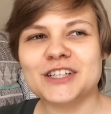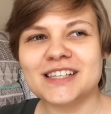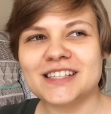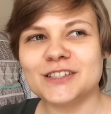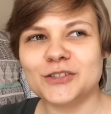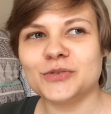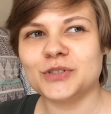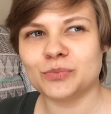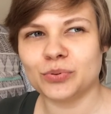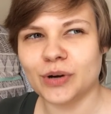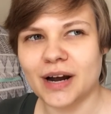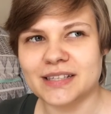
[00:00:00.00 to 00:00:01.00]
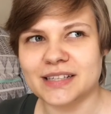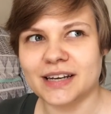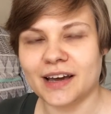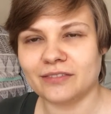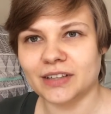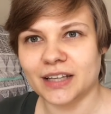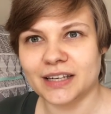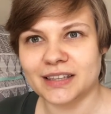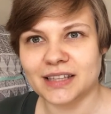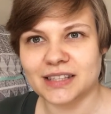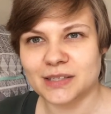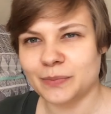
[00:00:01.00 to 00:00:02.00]
isn't too surprising. I feel like
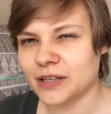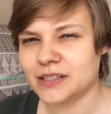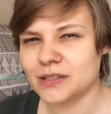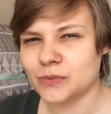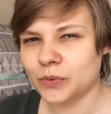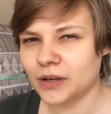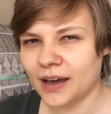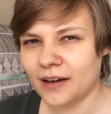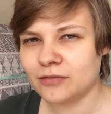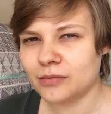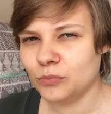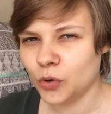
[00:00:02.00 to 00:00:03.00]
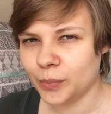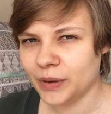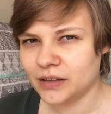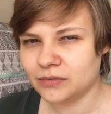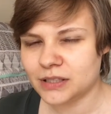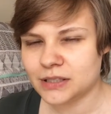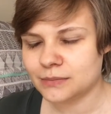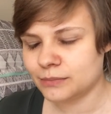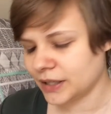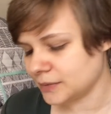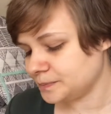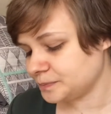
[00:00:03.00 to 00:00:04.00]
that the spices would have more benefits.
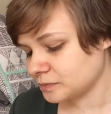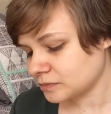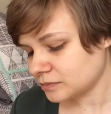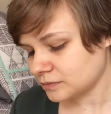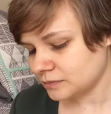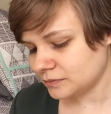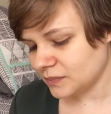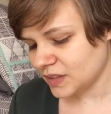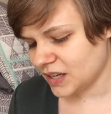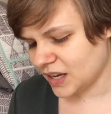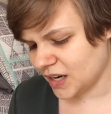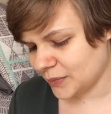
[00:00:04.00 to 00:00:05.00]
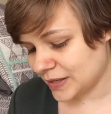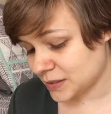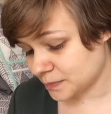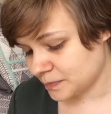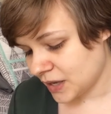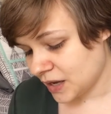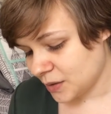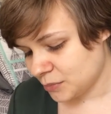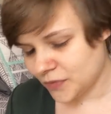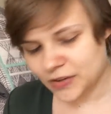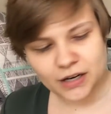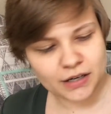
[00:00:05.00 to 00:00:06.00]
But anyways,
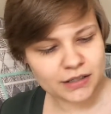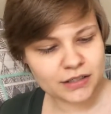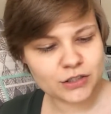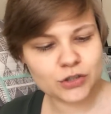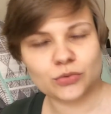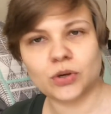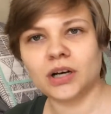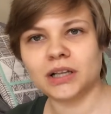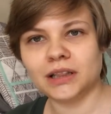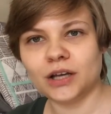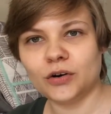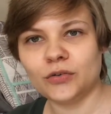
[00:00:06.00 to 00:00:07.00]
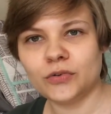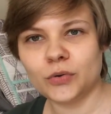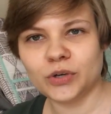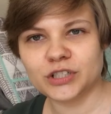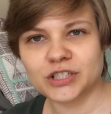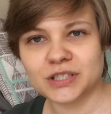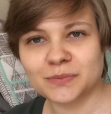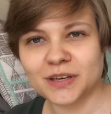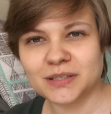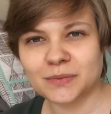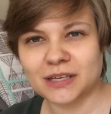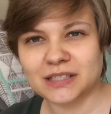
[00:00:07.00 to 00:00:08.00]
moving on to clove, which
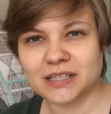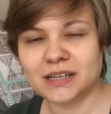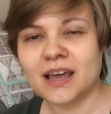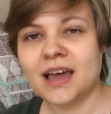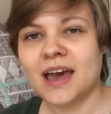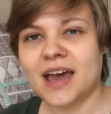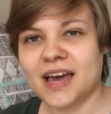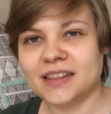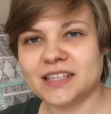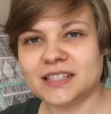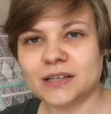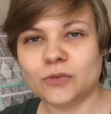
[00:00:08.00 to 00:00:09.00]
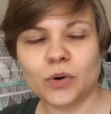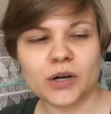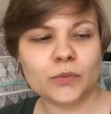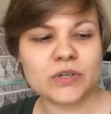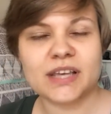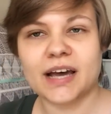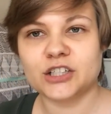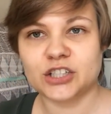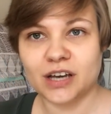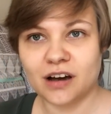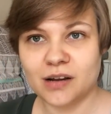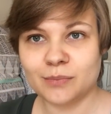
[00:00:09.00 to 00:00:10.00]
smells amazing. And this one was
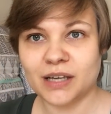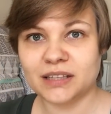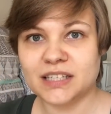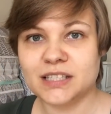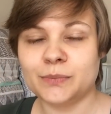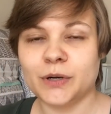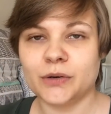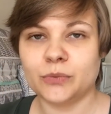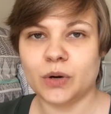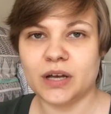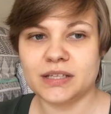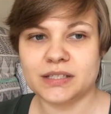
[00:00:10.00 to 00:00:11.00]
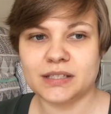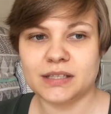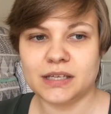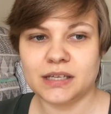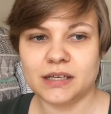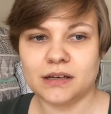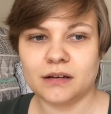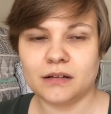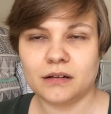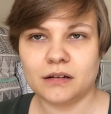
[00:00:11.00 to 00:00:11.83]
actually on my list, but it was the